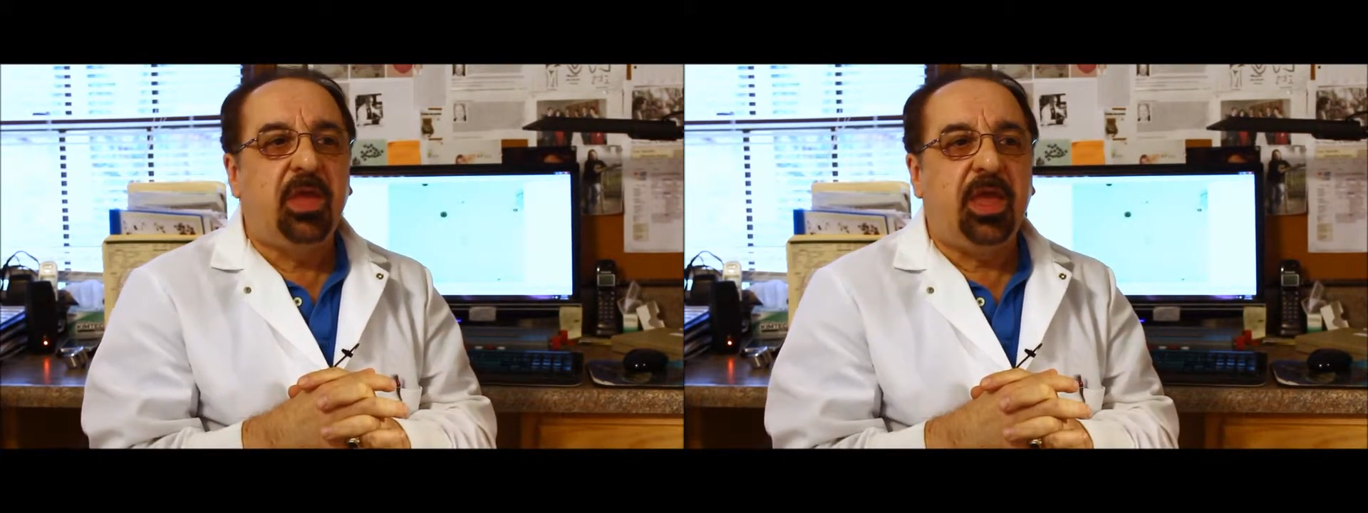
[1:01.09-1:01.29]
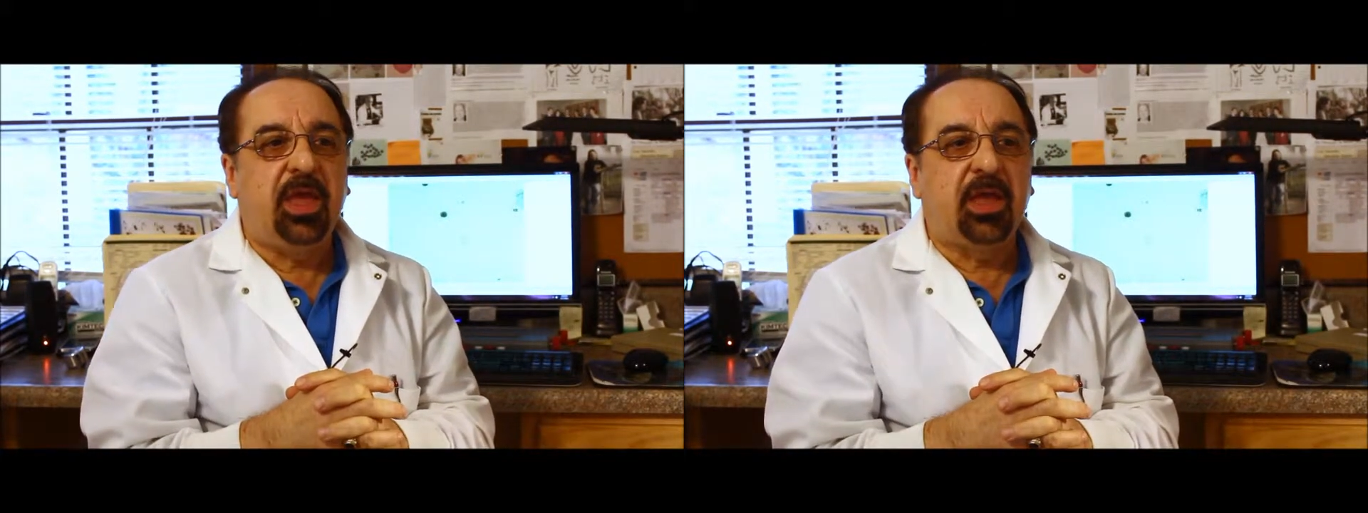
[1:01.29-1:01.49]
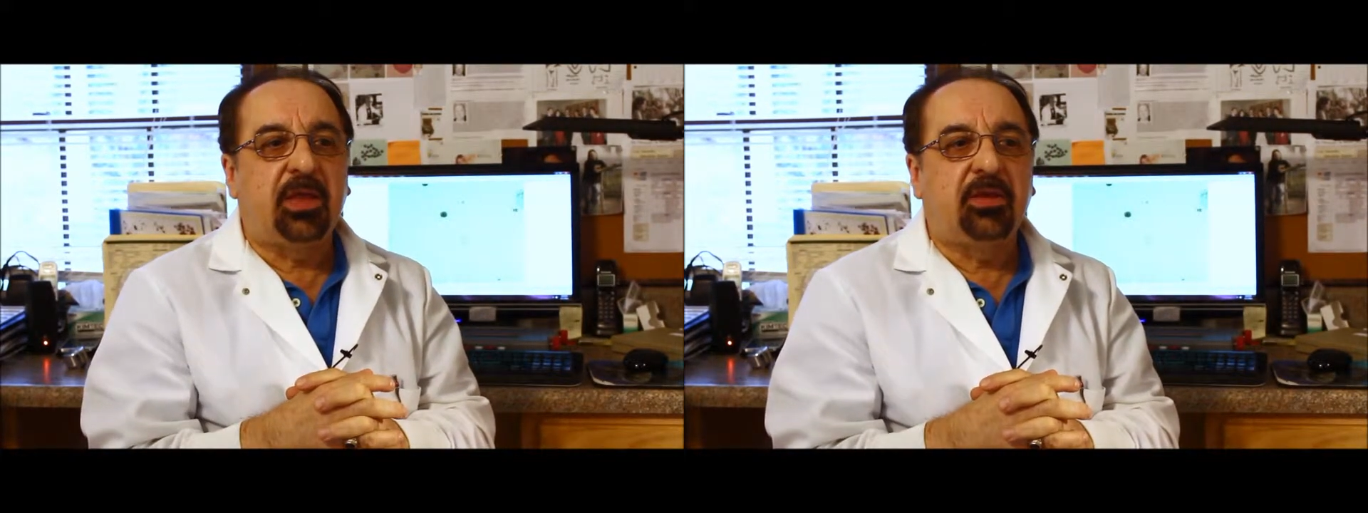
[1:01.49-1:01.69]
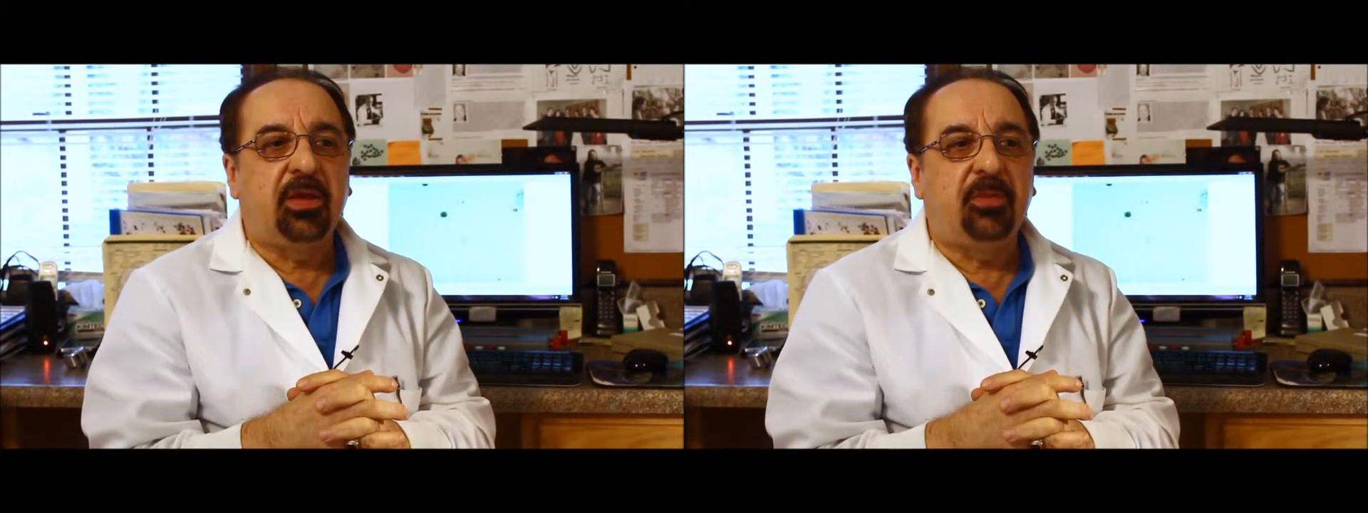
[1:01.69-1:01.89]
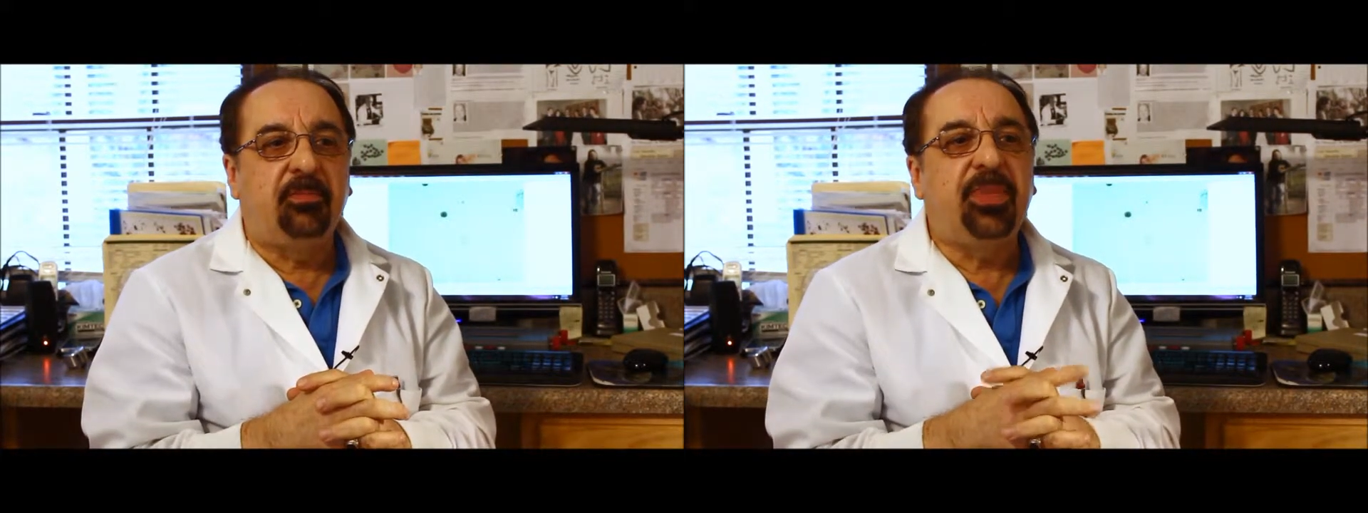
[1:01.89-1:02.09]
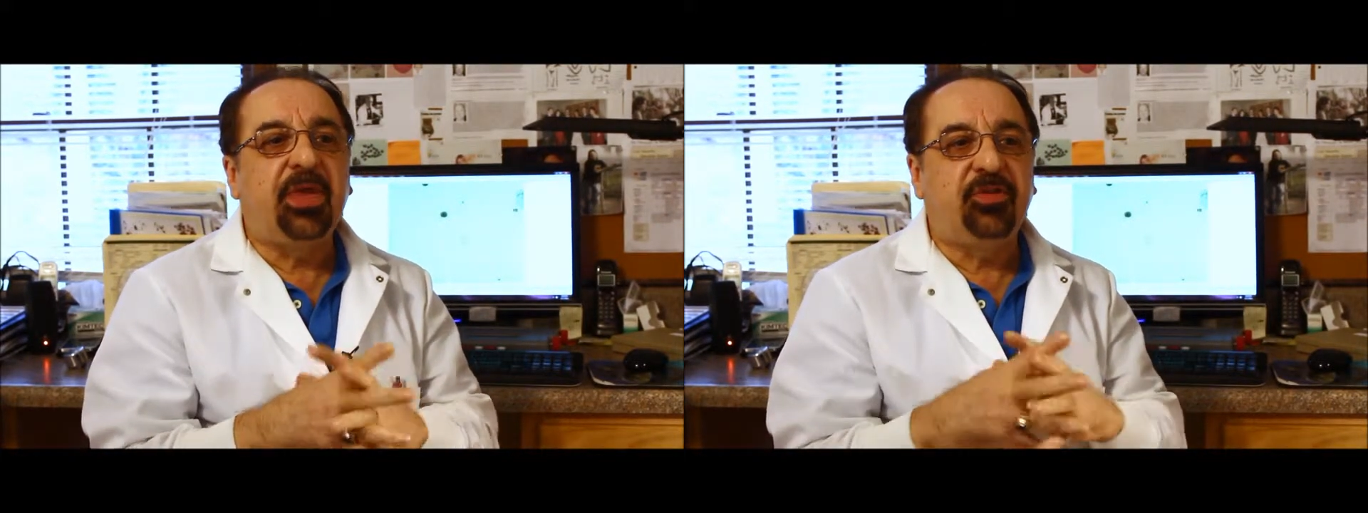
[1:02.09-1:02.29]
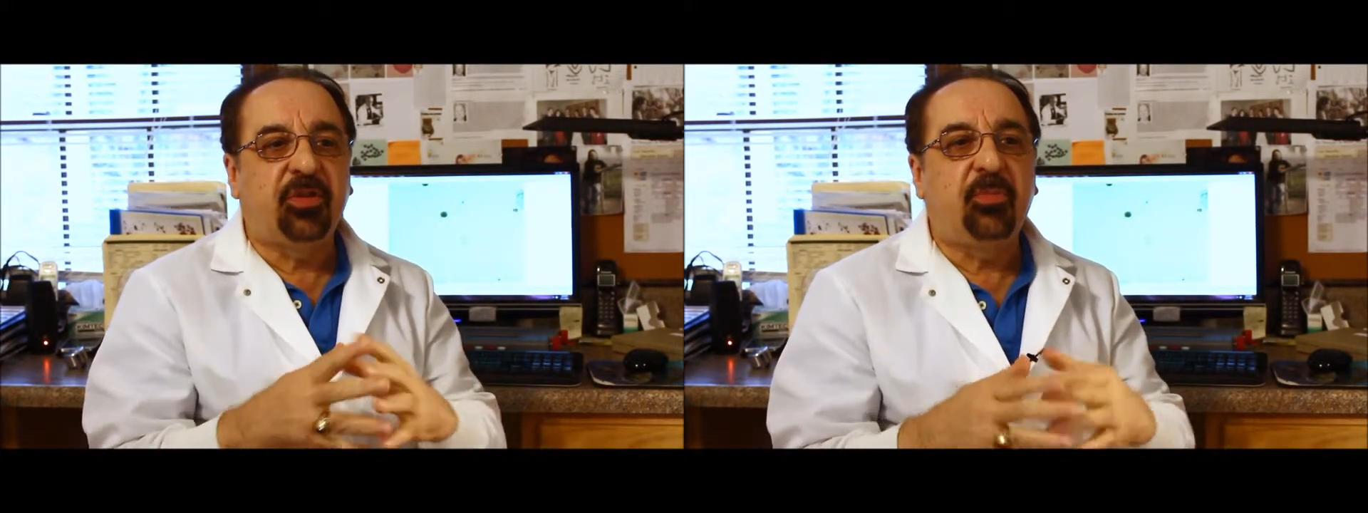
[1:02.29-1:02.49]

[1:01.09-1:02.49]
And based